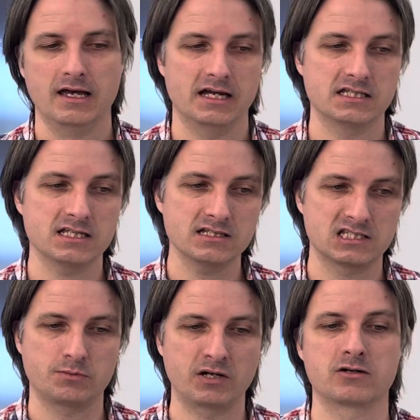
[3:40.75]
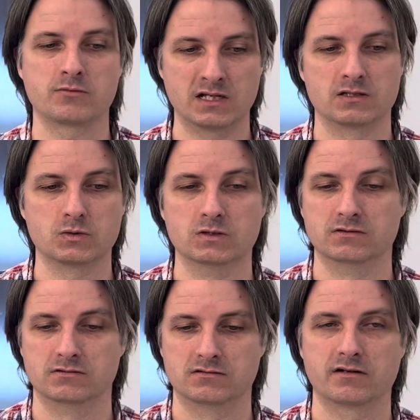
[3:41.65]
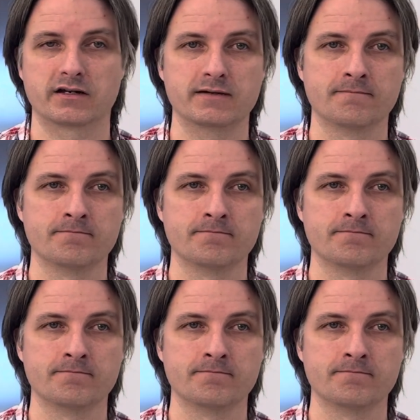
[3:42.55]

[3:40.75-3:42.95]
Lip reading: I say it's a Spider-Man tool, all right?